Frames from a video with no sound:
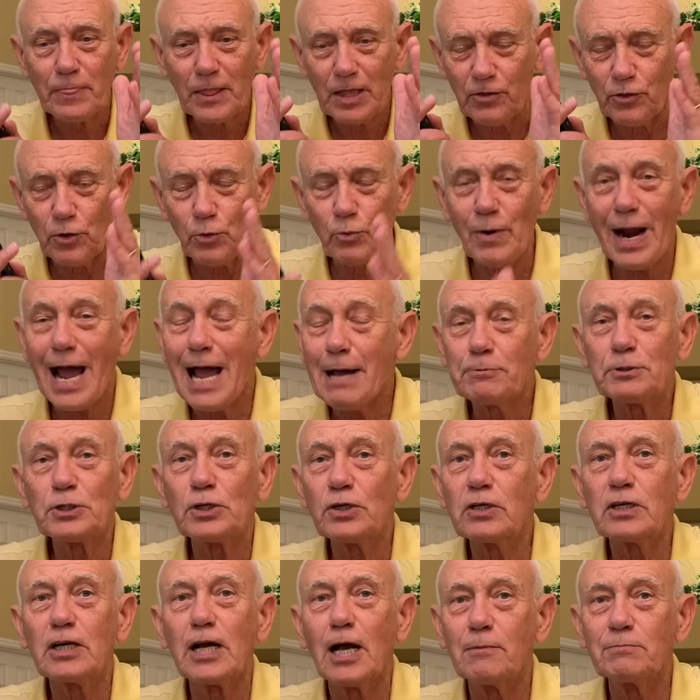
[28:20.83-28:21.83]
The
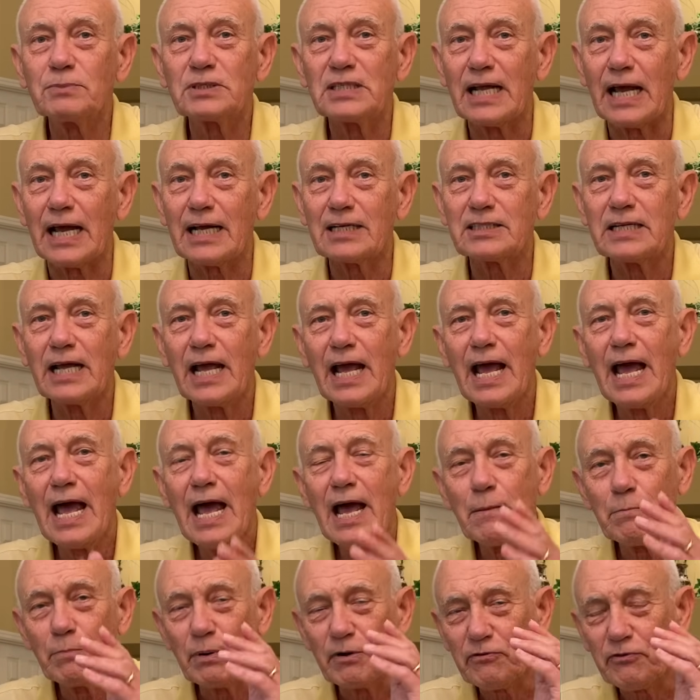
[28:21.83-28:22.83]
rapture comes next,
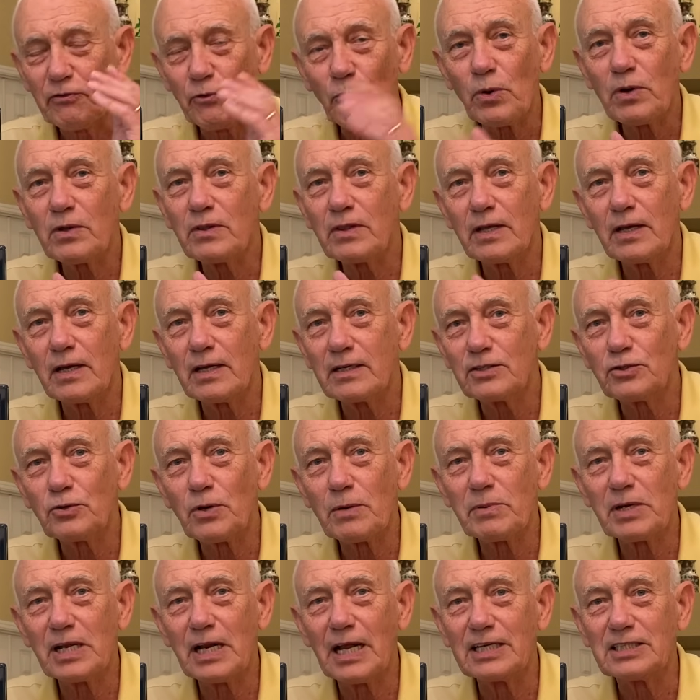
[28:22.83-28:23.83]
before the
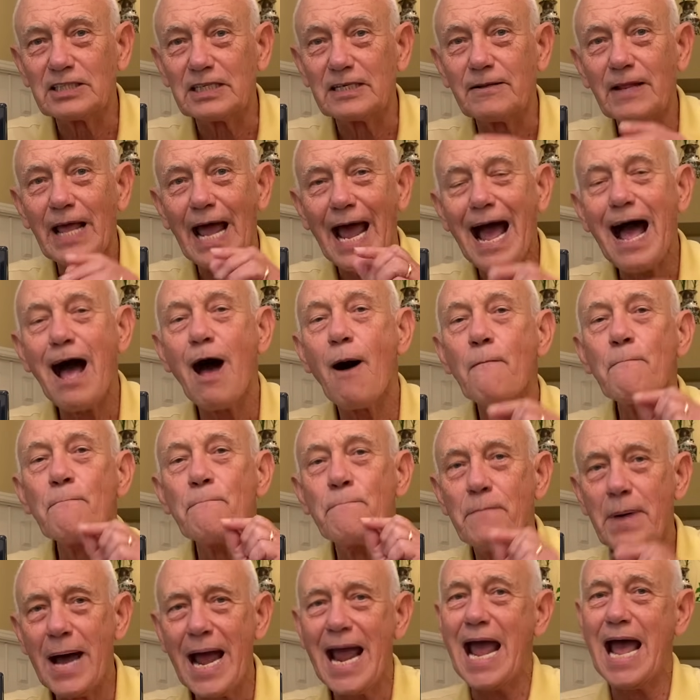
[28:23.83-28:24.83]
tribulation. How
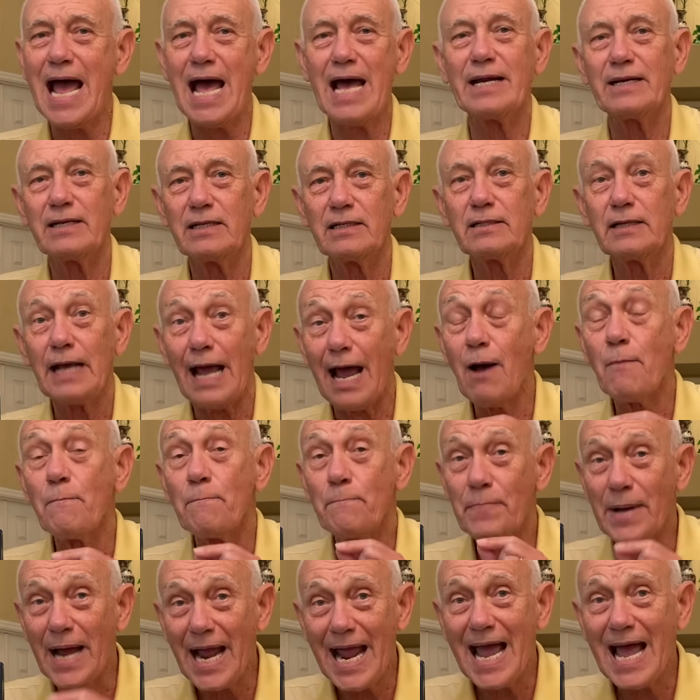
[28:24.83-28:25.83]
bad, how
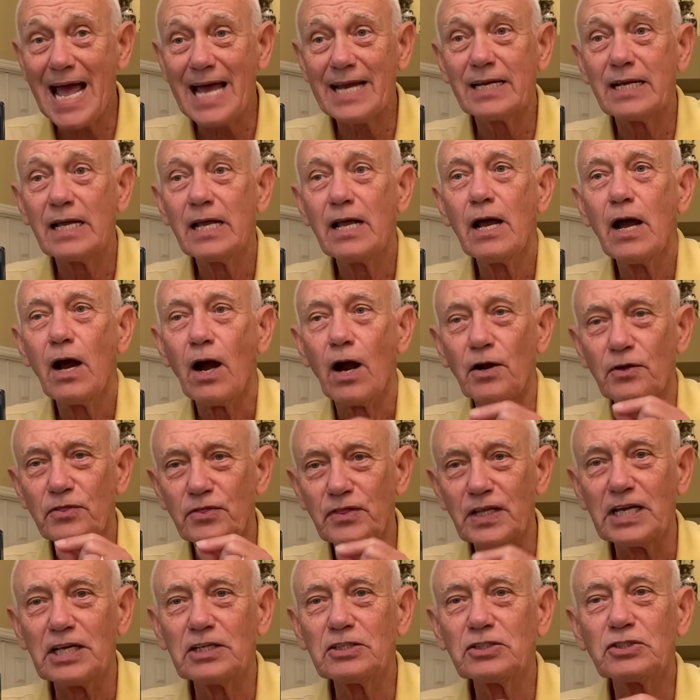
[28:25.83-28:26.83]
bad are
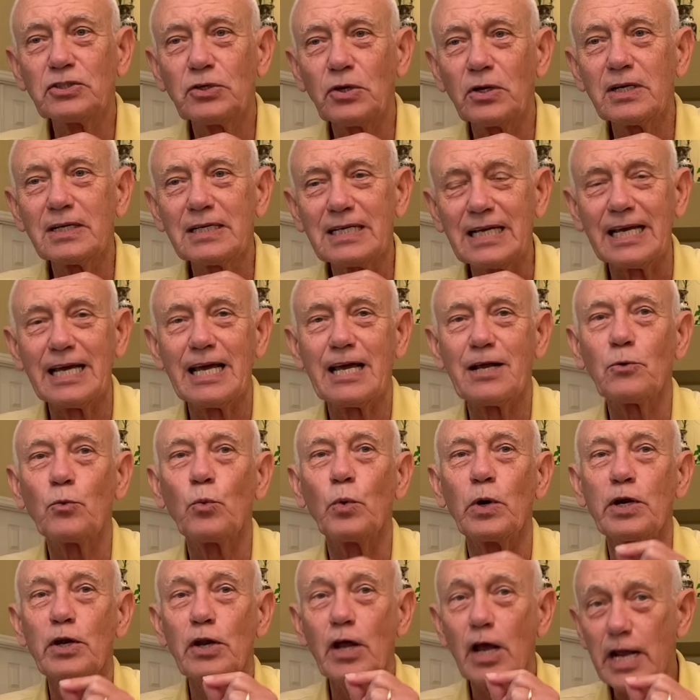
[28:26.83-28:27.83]
things going to get
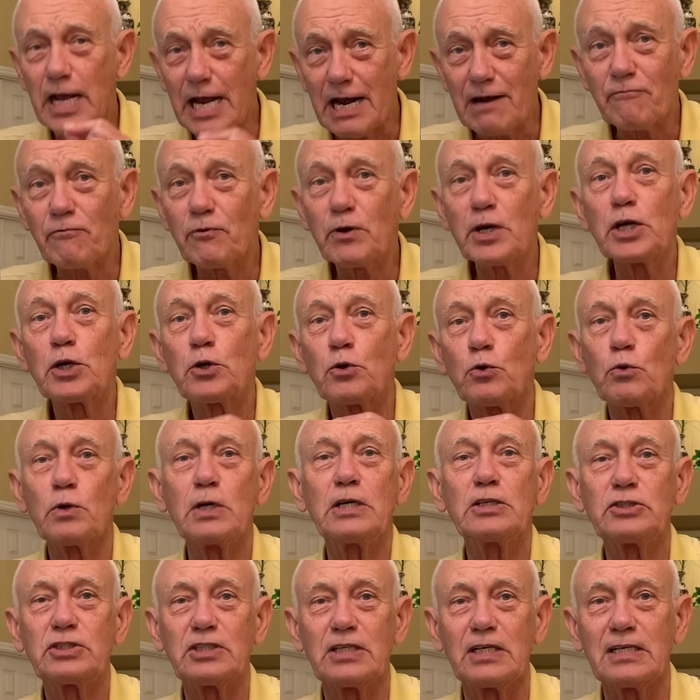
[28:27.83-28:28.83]
when every
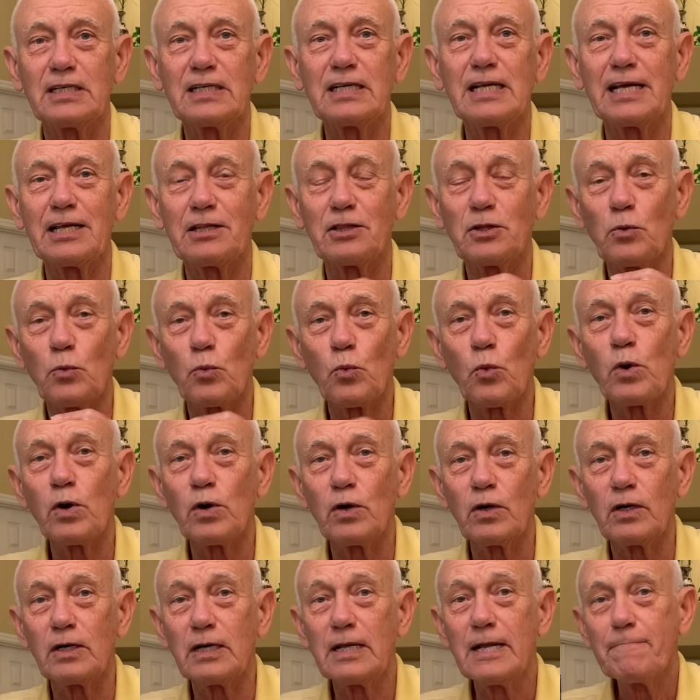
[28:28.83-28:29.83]
Christian in the
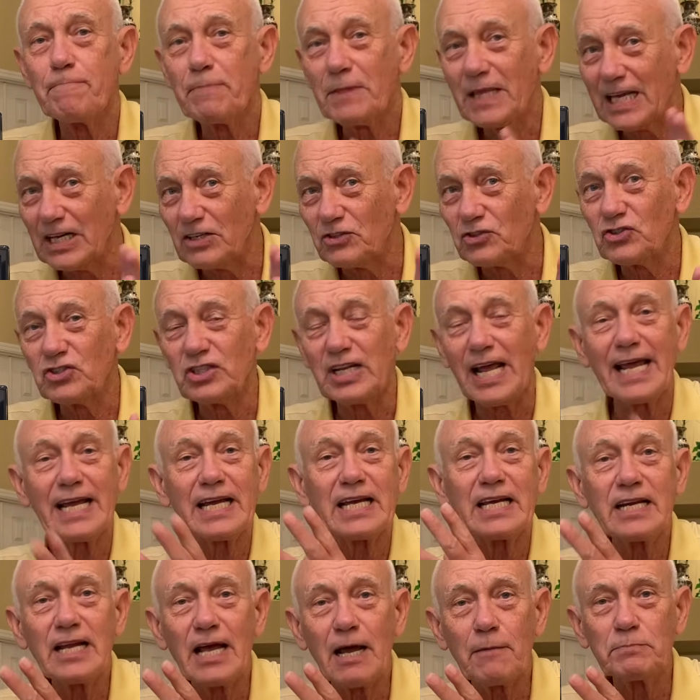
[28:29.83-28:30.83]
world gets
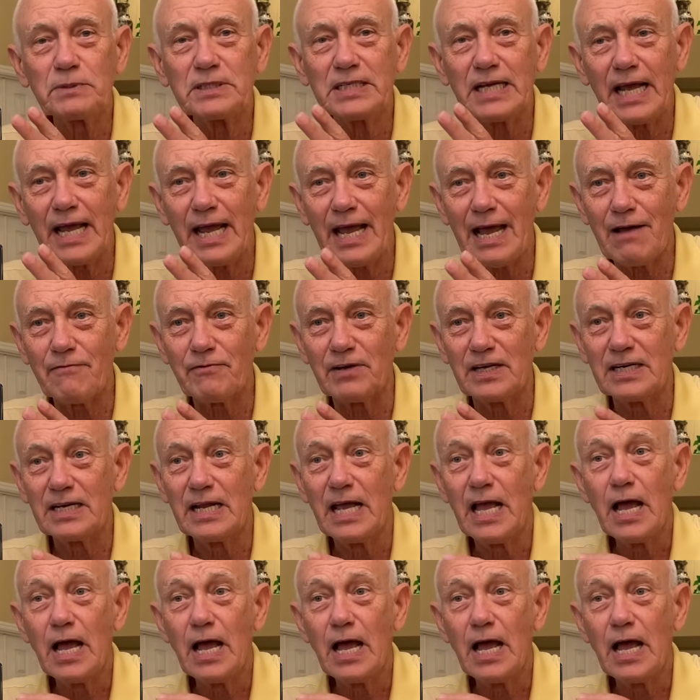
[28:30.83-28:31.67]
taken up to heaven